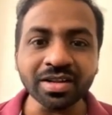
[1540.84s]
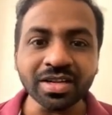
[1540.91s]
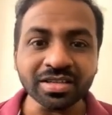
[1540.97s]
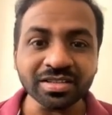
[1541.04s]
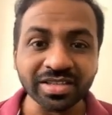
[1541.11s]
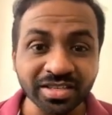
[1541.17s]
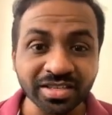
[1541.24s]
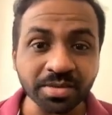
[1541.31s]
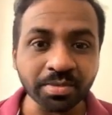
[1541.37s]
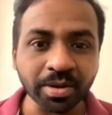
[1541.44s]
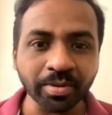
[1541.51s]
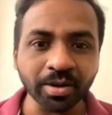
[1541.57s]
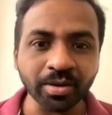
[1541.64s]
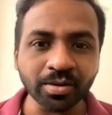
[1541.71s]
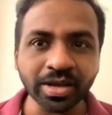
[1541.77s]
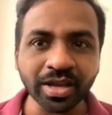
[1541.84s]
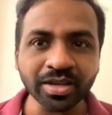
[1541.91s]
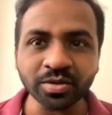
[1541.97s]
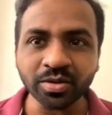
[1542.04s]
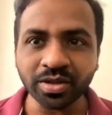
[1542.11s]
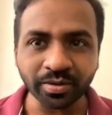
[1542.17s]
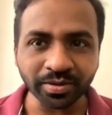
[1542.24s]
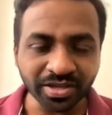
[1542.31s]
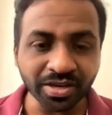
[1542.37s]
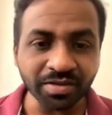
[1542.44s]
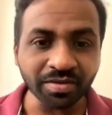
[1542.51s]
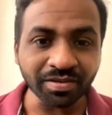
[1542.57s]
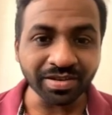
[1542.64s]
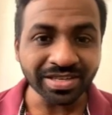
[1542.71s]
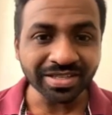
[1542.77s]
Justin Bieber. Okay, so the question
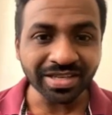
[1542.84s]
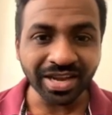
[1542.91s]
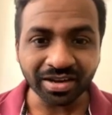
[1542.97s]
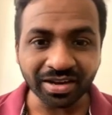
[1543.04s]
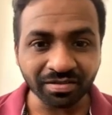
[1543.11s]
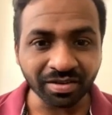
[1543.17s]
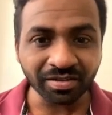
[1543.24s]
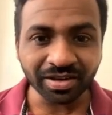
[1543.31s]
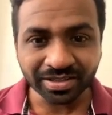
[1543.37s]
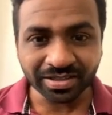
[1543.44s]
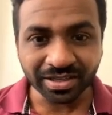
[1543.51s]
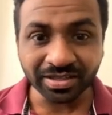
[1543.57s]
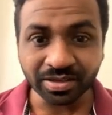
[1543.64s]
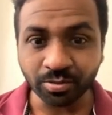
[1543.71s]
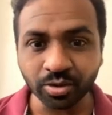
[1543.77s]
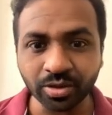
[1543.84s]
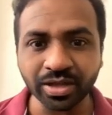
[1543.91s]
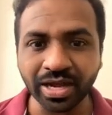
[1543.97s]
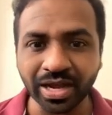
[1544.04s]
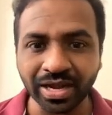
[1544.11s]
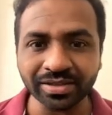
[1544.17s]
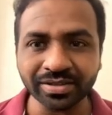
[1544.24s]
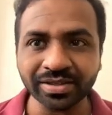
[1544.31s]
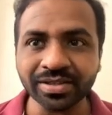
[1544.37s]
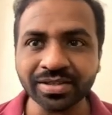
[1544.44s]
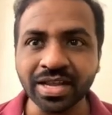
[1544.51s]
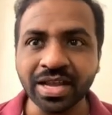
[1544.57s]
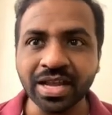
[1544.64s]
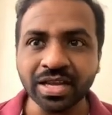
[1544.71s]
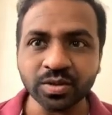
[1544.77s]
we will see and we will discuss about the answers.
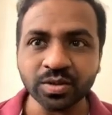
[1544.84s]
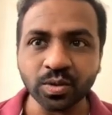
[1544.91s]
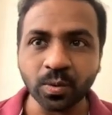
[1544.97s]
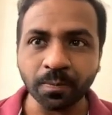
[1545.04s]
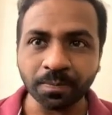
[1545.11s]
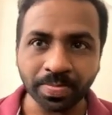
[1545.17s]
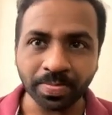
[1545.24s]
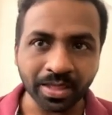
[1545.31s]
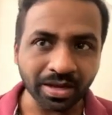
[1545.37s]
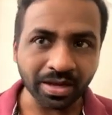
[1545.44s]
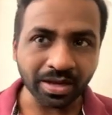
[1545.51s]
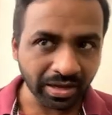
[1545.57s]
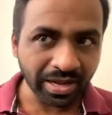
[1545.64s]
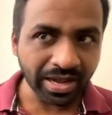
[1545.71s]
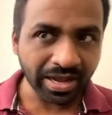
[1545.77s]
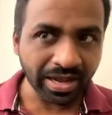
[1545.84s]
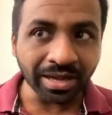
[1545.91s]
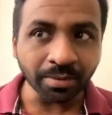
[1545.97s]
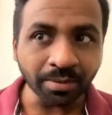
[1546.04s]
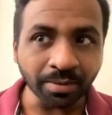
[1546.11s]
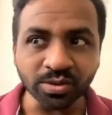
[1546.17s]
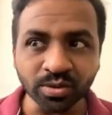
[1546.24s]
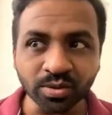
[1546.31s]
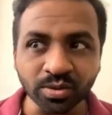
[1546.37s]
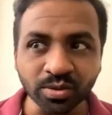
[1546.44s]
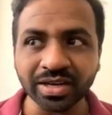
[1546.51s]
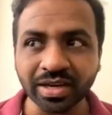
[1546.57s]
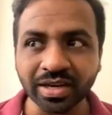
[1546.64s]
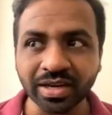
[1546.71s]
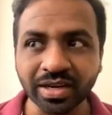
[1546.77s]
So a herpes
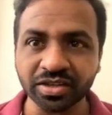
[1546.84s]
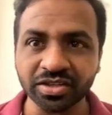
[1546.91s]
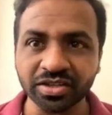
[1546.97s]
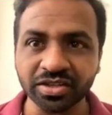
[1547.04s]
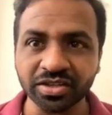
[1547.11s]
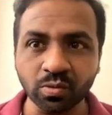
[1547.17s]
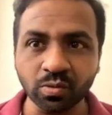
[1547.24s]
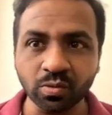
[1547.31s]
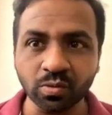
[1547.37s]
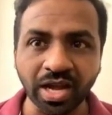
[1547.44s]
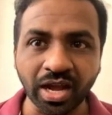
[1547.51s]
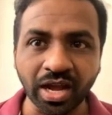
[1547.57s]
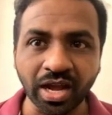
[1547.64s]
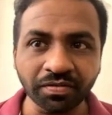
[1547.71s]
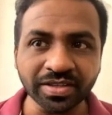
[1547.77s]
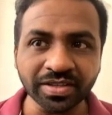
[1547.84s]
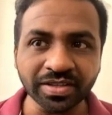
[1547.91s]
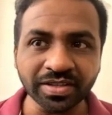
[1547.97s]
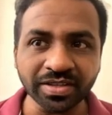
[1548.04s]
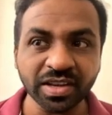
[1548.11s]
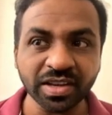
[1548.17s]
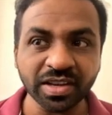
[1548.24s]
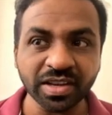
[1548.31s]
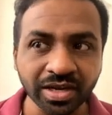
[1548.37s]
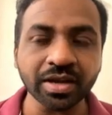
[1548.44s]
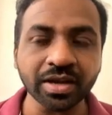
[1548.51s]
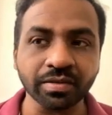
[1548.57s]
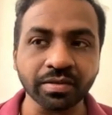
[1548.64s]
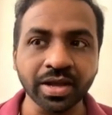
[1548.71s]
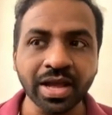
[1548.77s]
zoster infection which affects the facial
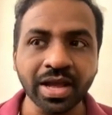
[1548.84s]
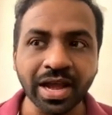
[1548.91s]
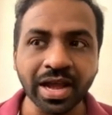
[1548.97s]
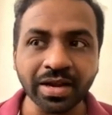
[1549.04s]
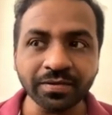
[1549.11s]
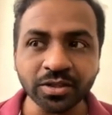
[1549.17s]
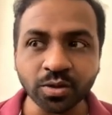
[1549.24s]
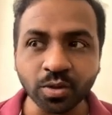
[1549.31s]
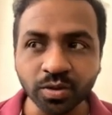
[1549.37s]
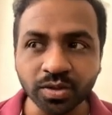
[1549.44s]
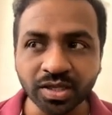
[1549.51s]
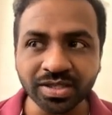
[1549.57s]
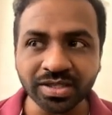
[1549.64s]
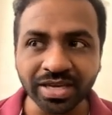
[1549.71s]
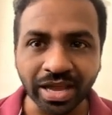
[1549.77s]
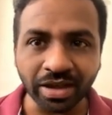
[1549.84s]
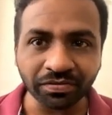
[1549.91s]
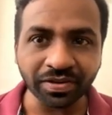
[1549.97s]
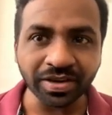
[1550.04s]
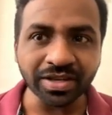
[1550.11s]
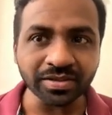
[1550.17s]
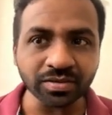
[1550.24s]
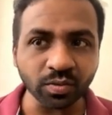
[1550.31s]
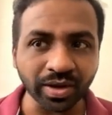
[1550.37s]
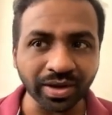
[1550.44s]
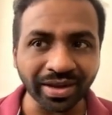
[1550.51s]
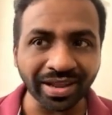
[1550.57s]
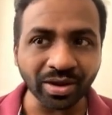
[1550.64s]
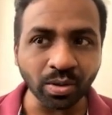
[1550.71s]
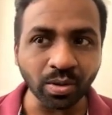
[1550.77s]
nerve and which causes deafness,
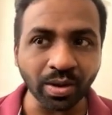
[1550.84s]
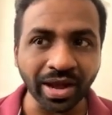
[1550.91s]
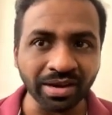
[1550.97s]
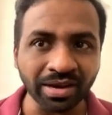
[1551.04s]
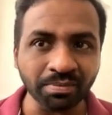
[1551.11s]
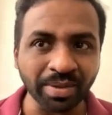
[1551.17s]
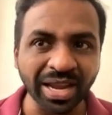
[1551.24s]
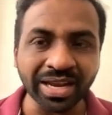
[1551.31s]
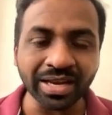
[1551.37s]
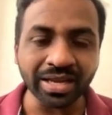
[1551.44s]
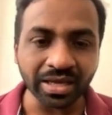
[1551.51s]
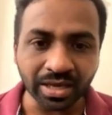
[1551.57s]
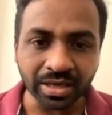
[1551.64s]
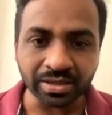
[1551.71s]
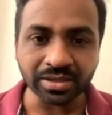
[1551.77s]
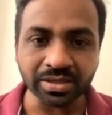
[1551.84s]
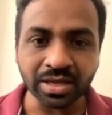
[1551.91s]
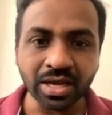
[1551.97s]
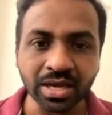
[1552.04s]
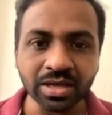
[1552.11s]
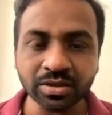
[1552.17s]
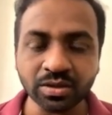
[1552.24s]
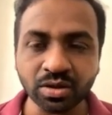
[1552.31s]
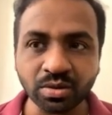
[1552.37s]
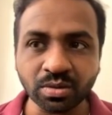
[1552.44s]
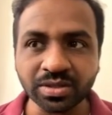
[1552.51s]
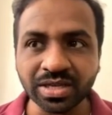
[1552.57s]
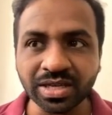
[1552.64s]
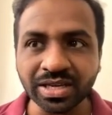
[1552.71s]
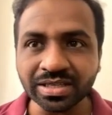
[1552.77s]
vertigo and pain is. So the
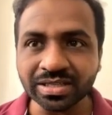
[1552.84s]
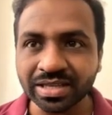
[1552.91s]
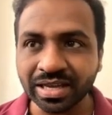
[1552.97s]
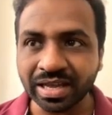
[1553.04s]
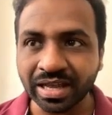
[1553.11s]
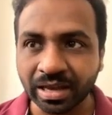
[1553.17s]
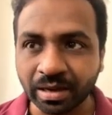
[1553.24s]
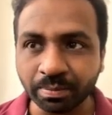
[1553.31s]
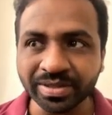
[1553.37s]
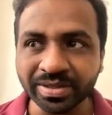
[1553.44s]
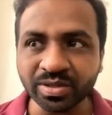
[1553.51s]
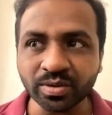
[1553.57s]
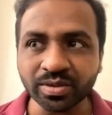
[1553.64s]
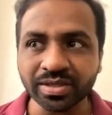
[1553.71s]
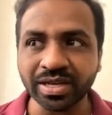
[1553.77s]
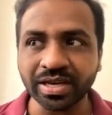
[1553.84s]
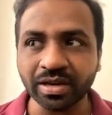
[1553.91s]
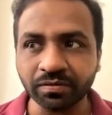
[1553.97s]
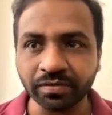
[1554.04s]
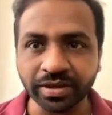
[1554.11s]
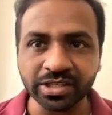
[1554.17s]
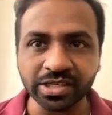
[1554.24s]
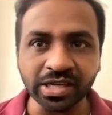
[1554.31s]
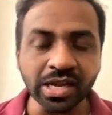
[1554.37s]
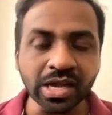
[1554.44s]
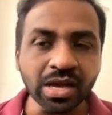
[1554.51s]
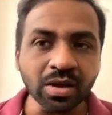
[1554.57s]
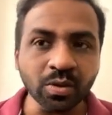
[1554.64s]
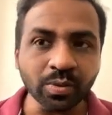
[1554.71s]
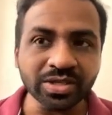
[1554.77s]
question is, a herpes zoster infection
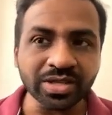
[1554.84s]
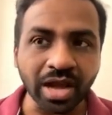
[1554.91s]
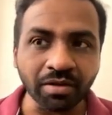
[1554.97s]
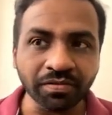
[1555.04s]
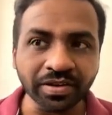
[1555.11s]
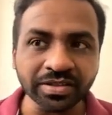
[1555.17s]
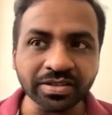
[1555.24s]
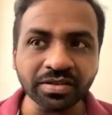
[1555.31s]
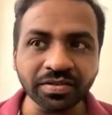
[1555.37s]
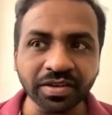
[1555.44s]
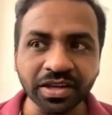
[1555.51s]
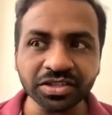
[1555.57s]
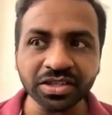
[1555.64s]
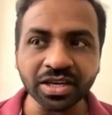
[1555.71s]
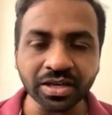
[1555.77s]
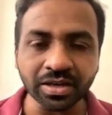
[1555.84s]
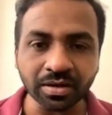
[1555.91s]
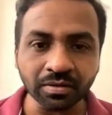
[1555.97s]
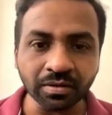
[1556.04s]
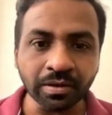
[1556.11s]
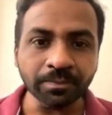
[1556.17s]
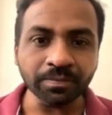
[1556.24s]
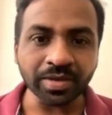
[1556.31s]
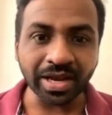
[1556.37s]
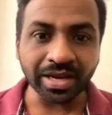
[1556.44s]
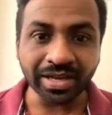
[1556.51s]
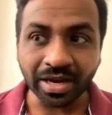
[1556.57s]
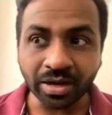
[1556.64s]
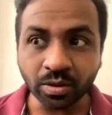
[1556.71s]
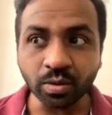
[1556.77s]
which affects the facial nerve and
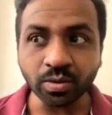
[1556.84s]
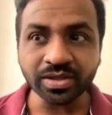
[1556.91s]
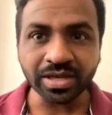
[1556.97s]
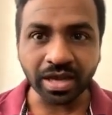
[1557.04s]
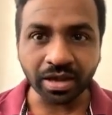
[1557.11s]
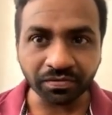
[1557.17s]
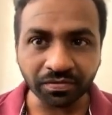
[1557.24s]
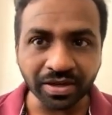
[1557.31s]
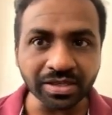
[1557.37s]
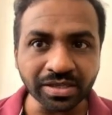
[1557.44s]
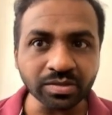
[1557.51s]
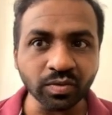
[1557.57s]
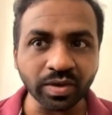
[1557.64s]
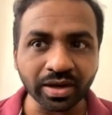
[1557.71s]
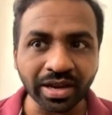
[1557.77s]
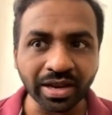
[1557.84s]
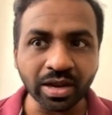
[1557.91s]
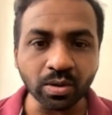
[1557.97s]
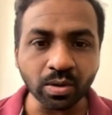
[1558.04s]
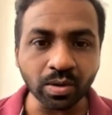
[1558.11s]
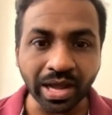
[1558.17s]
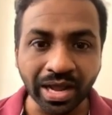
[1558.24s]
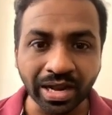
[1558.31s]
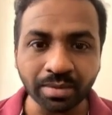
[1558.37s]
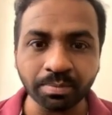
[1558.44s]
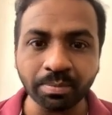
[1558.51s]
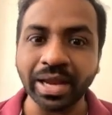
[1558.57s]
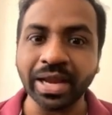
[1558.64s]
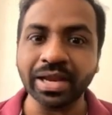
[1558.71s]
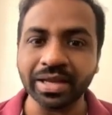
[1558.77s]
can cause deafness, vertigo and
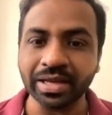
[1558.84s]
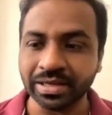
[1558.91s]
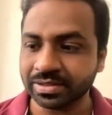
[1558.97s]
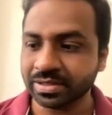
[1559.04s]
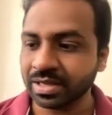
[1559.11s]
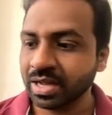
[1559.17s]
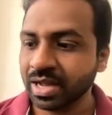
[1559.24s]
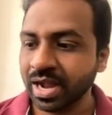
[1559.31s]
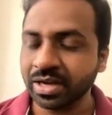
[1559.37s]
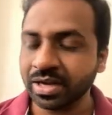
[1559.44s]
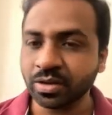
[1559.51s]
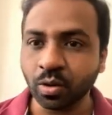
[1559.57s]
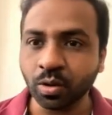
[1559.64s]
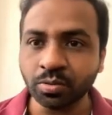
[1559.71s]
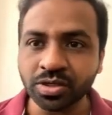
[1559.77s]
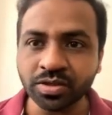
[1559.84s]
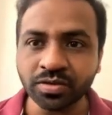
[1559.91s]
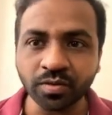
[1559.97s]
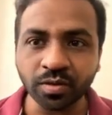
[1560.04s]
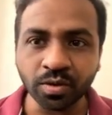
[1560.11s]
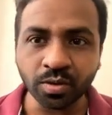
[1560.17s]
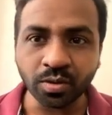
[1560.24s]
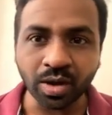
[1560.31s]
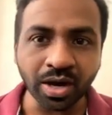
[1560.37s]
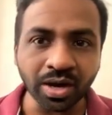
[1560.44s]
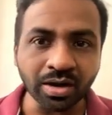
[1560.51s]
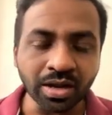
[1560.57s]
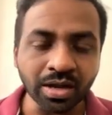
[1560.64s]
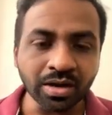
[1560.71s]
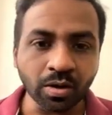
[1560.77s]
pain is. And the options for you are
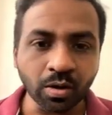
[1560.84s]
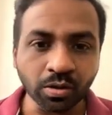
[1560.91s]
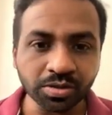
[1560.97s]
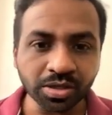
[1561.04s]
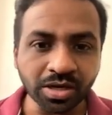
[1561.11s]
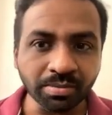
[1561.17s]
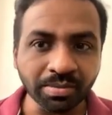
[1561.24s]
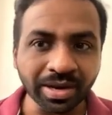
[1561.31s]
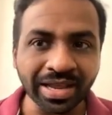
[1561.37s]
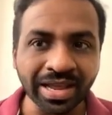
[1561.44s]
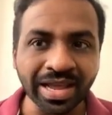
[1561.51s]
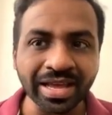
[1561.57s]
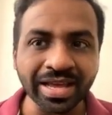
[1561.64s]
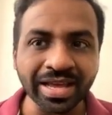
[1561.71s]
option number A,